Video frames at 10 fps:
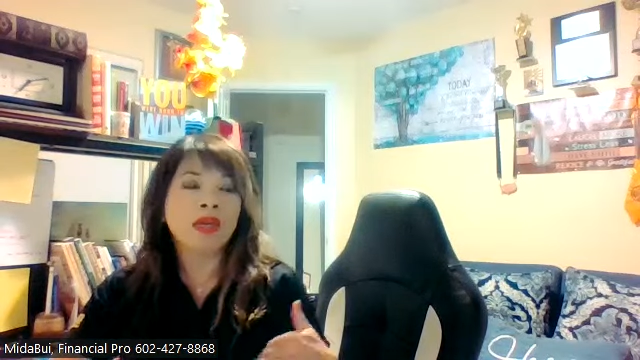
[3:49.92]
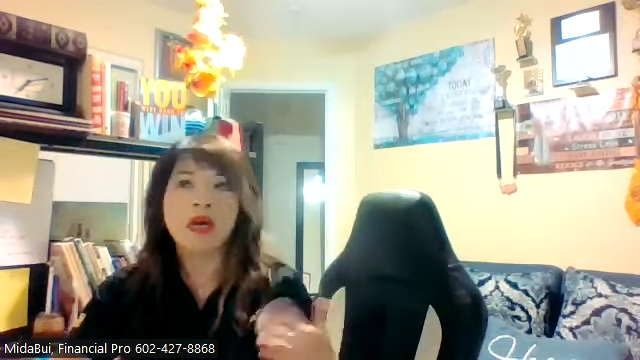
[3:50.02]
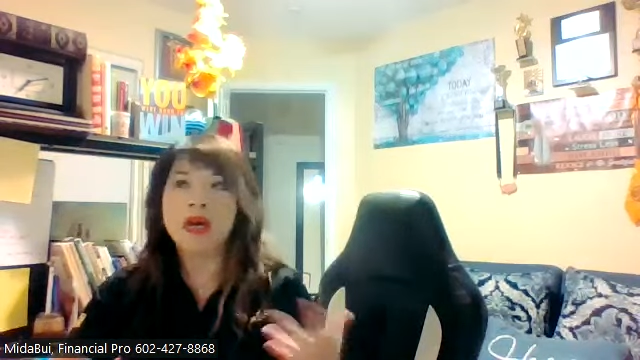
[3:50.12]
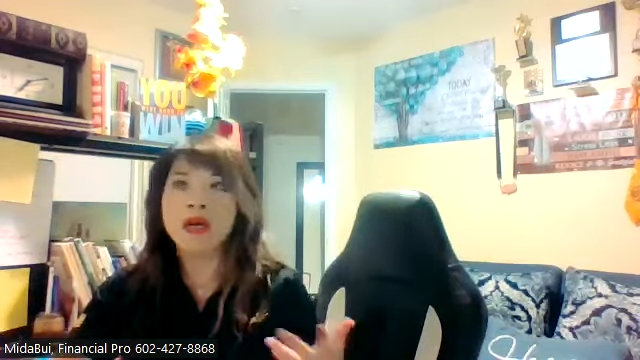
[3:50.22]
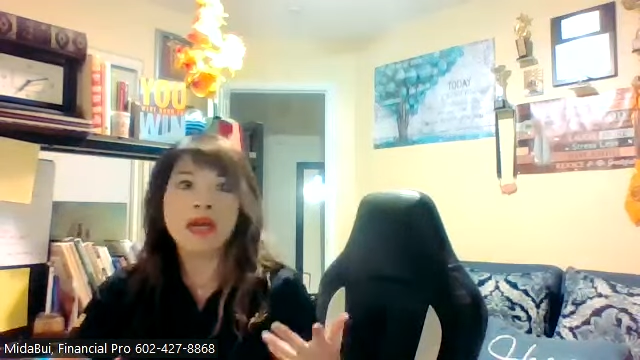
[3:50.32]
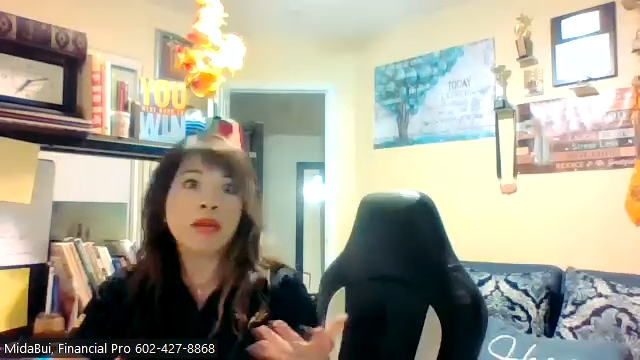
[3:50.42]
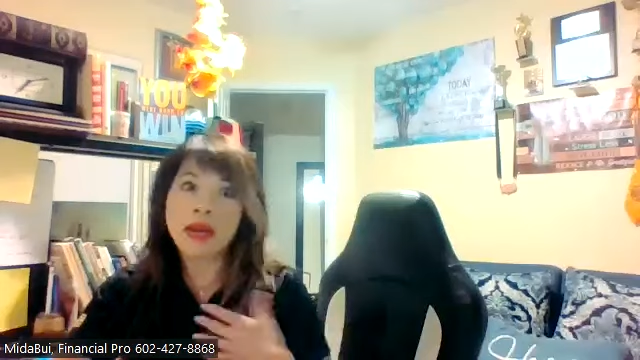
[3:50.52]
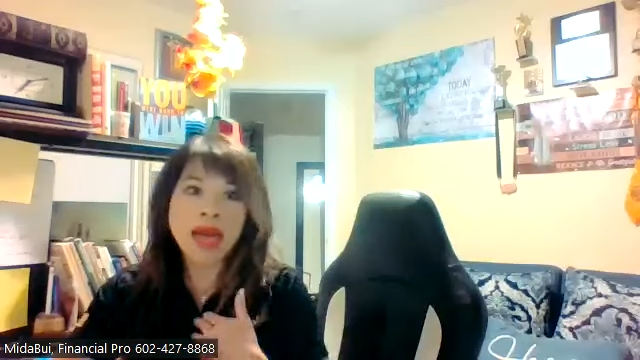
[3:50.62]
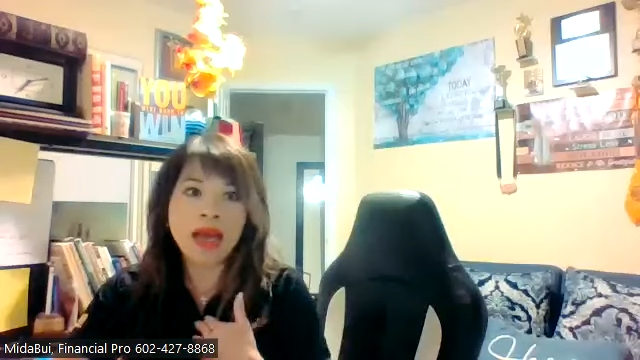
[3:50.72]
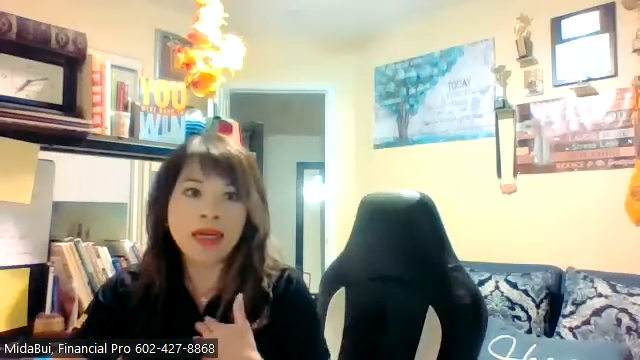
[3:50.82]
like my
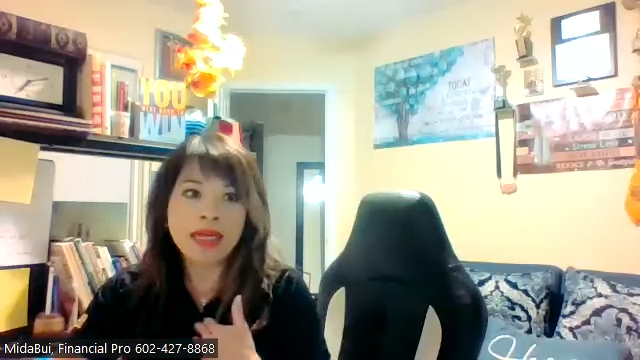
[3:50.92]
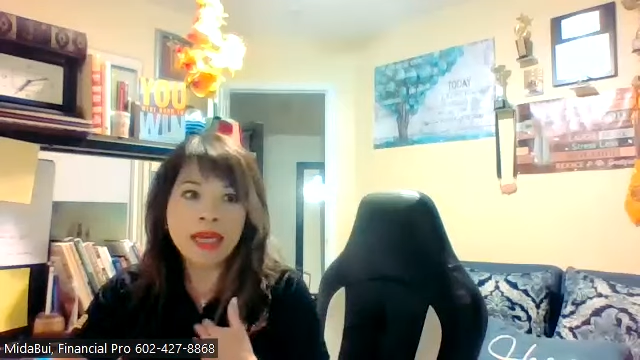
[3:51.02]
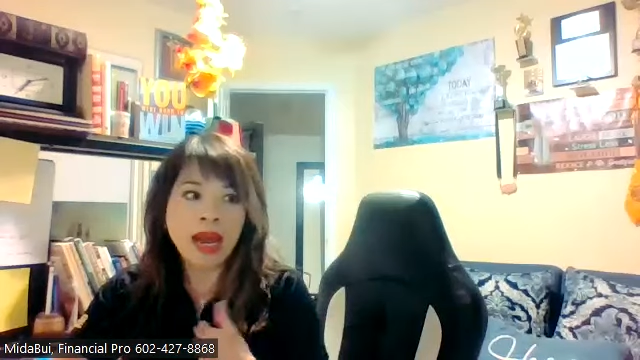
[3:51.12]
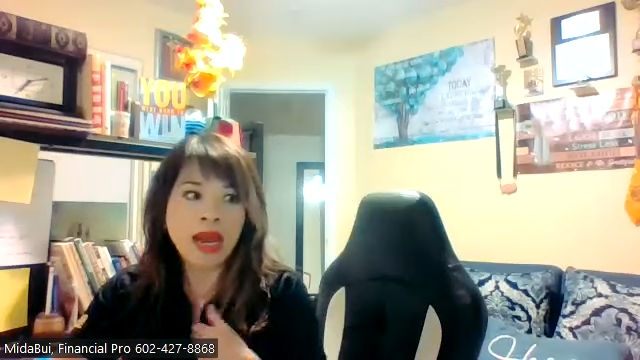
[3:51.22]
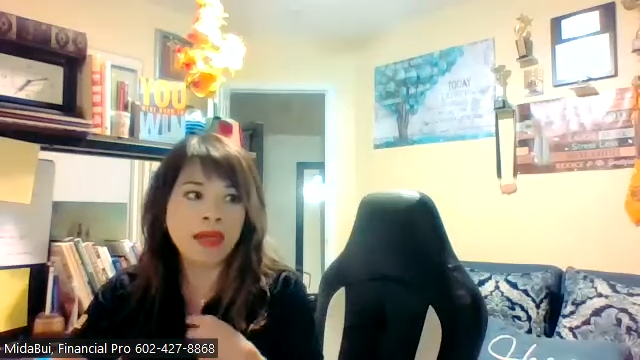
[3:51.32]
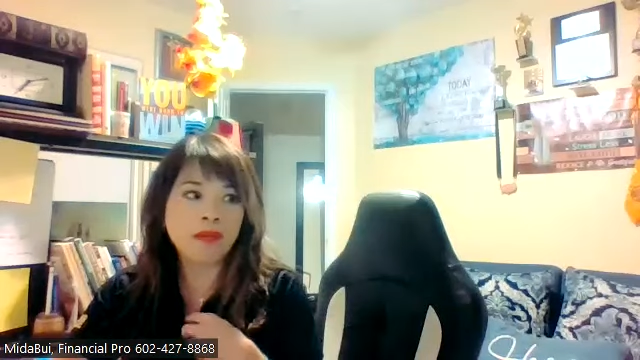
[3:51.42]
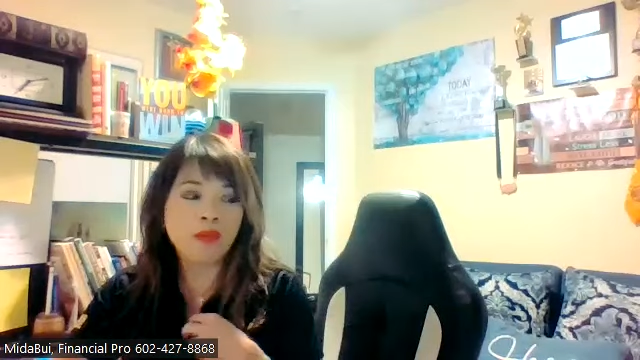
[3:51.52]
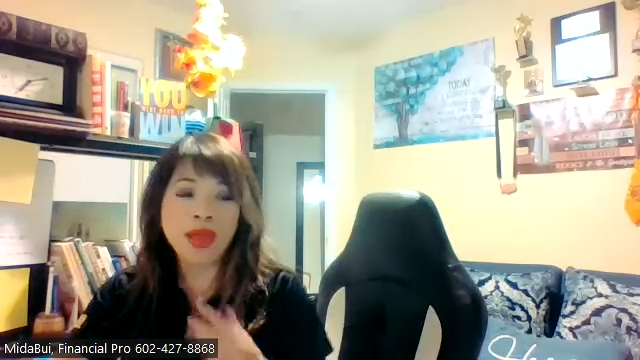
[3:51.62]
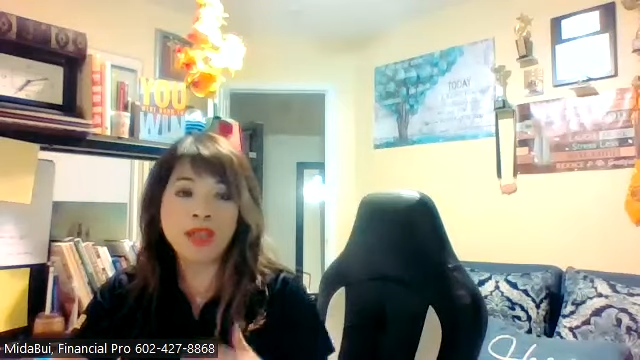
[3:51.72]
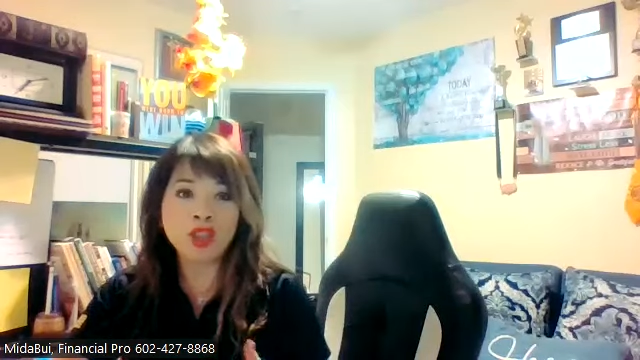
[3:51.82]
dad, he had a
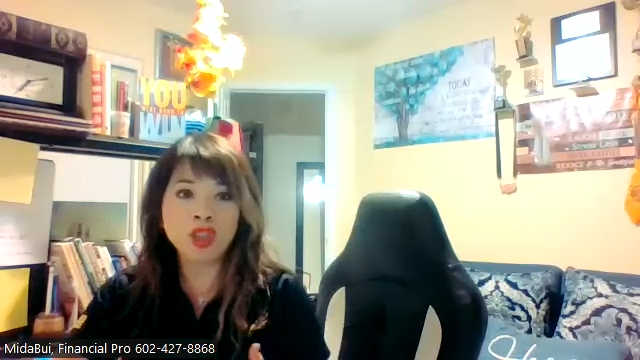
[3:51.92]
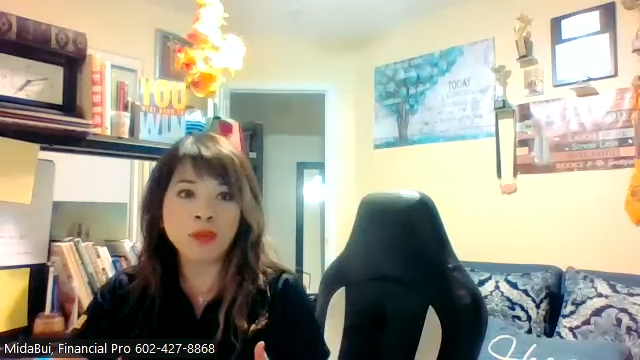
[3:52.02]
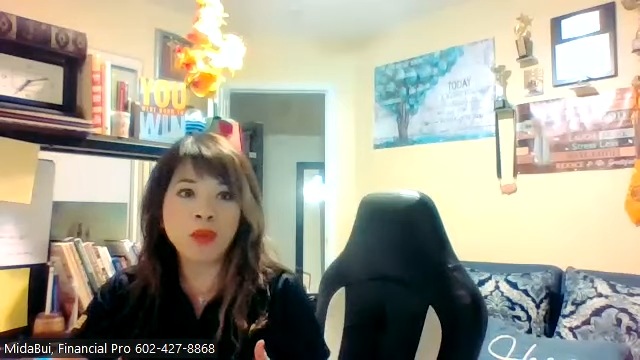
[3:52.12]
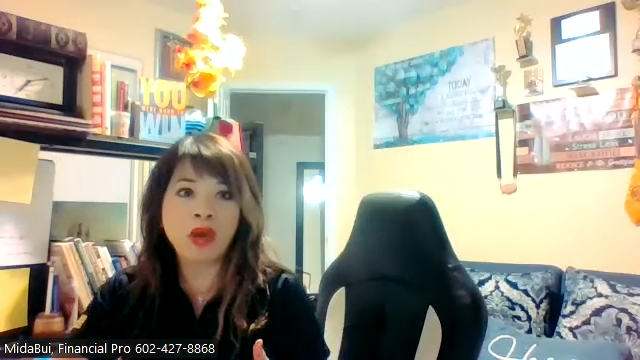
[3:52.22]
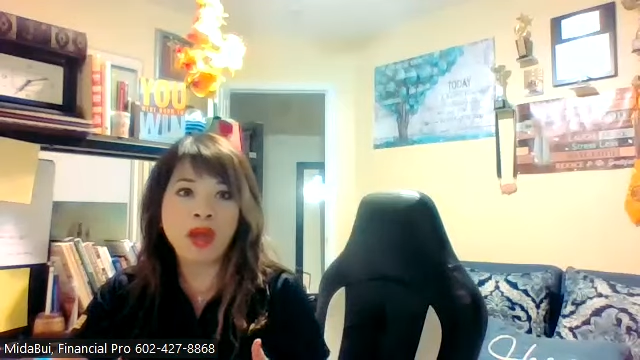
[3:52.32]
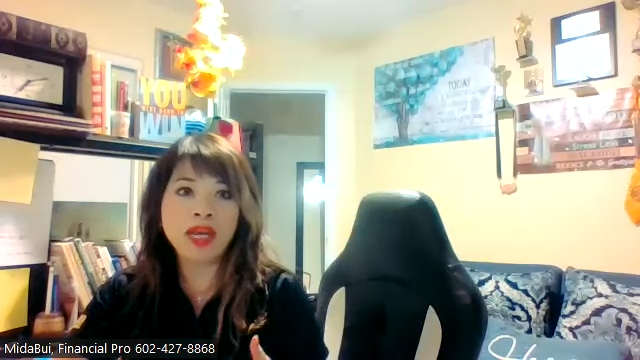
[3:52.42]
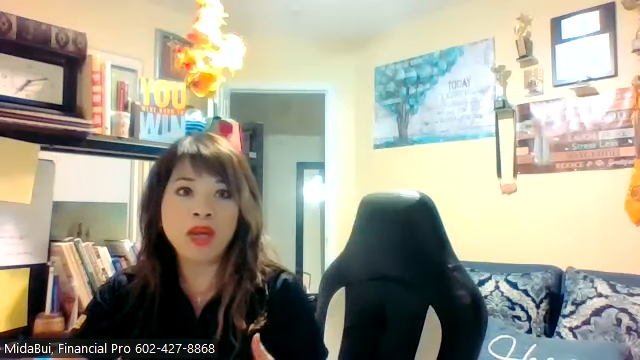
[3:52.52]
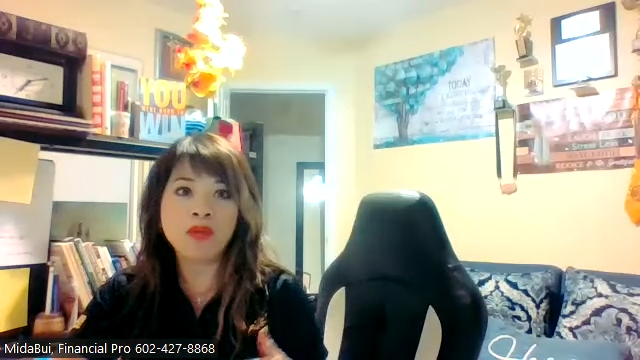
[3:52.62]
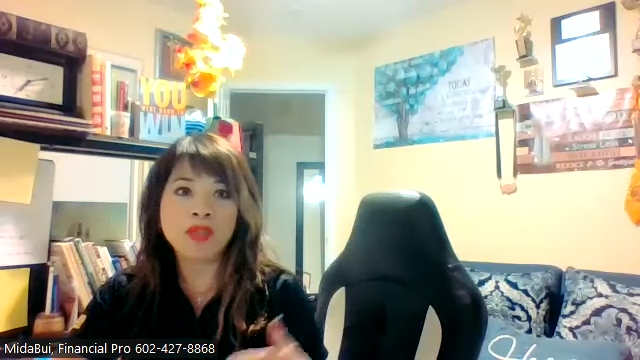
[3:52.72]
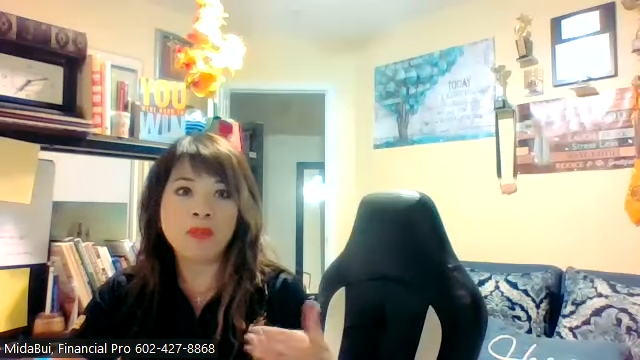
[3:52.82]
brain tumor and he
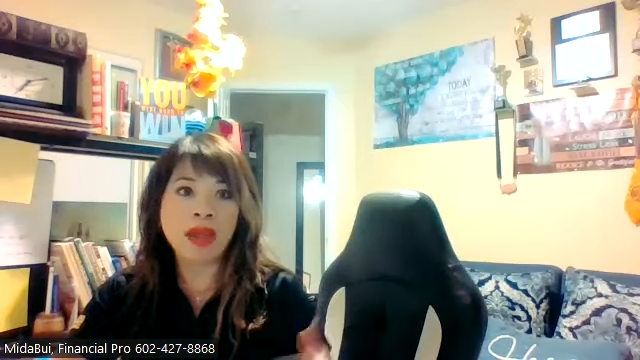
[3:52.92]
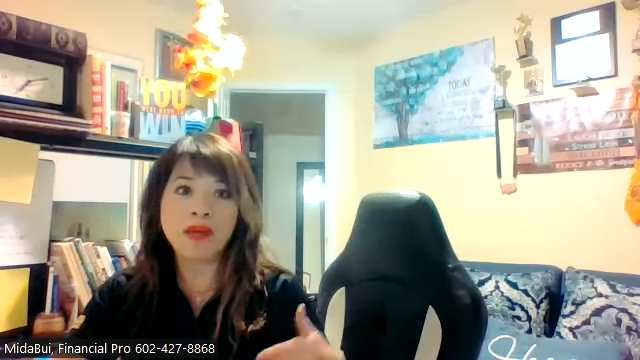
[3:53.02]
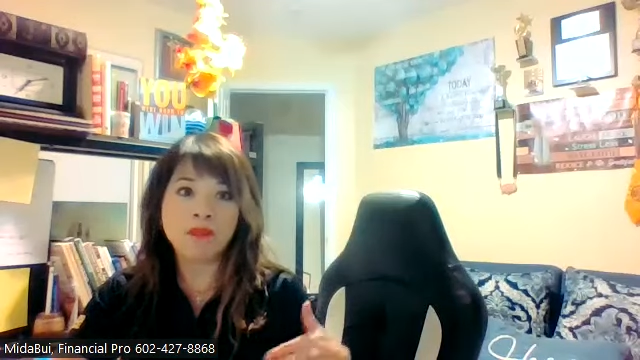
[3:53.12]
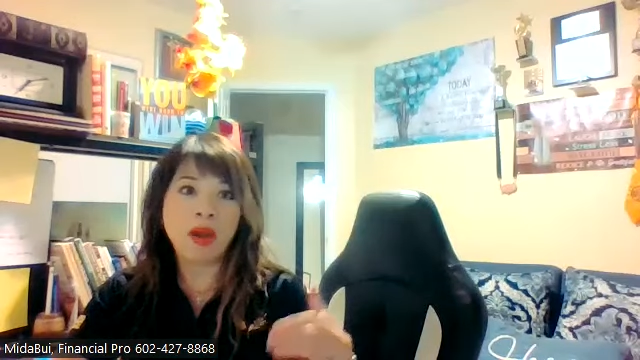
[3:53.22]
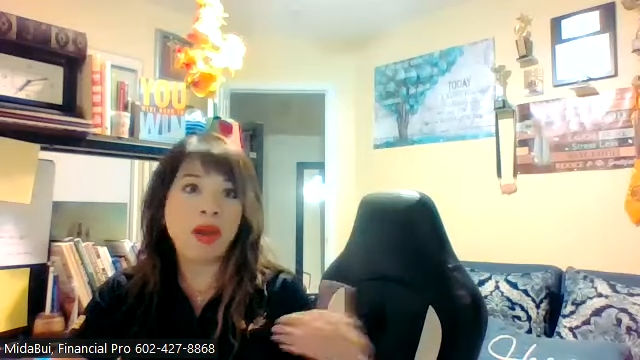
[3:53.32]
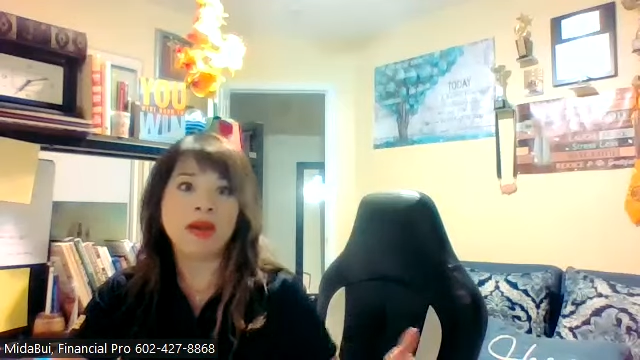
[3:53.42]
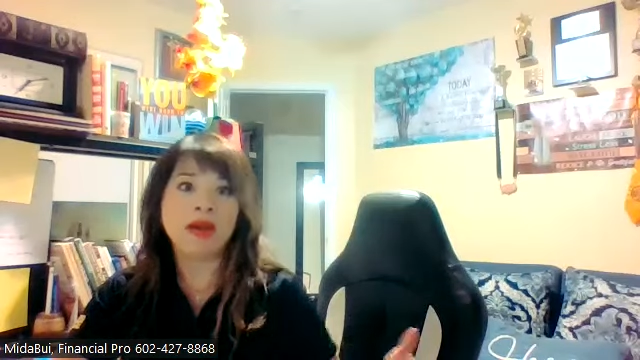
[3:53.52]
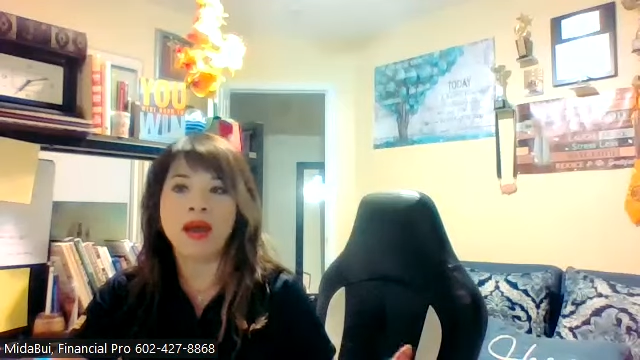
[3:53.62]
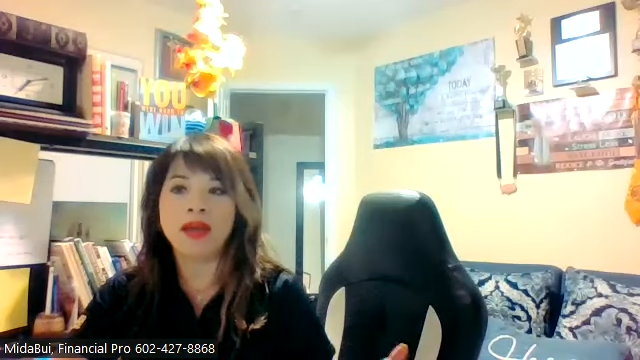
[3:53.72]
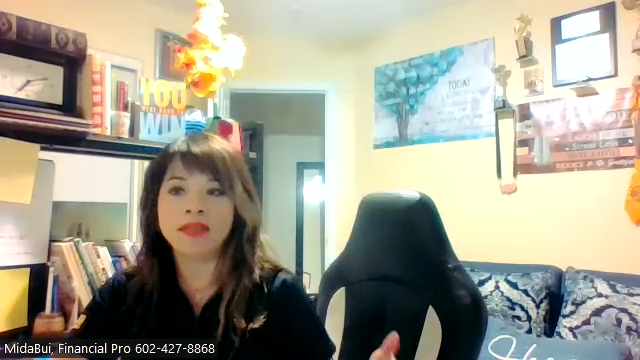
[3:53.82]
was bed
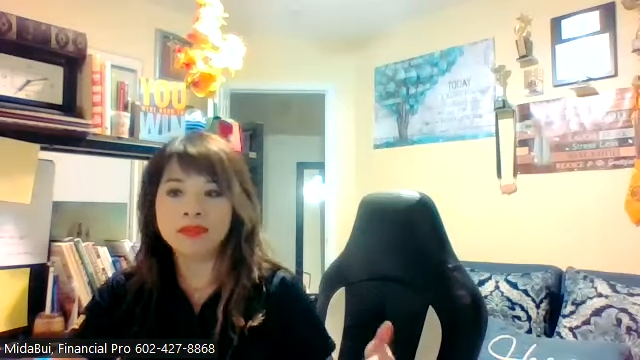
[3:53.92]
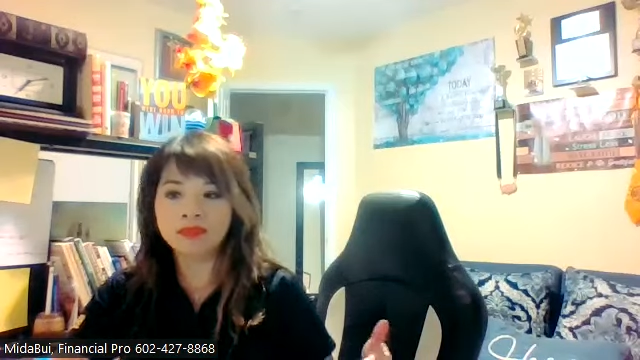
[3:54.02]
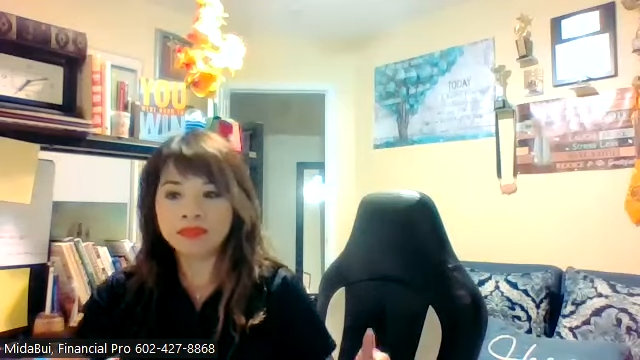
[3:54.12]
paralyzed